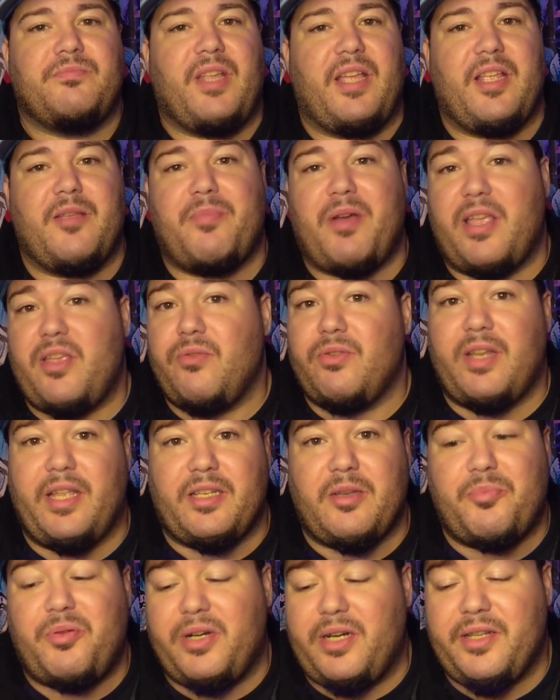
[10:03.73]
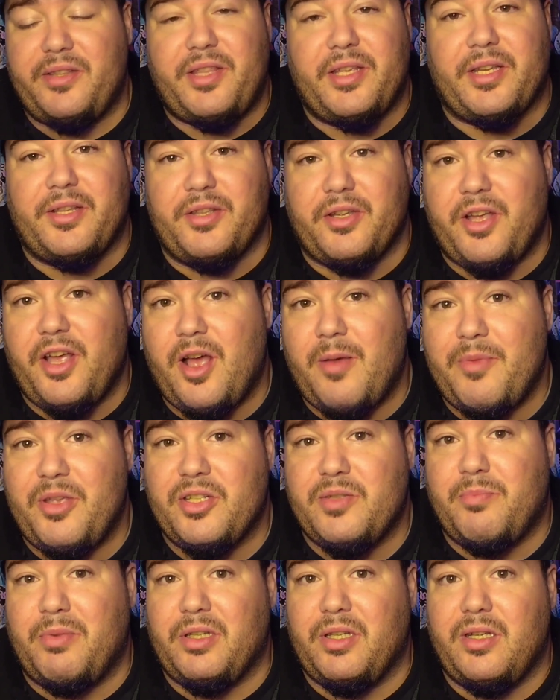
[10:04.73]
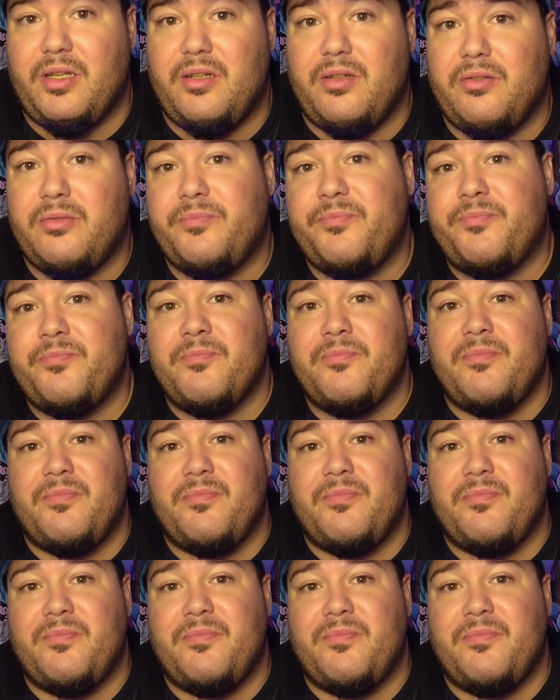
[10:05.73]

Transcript: anybody who would like to put anything in the comments below.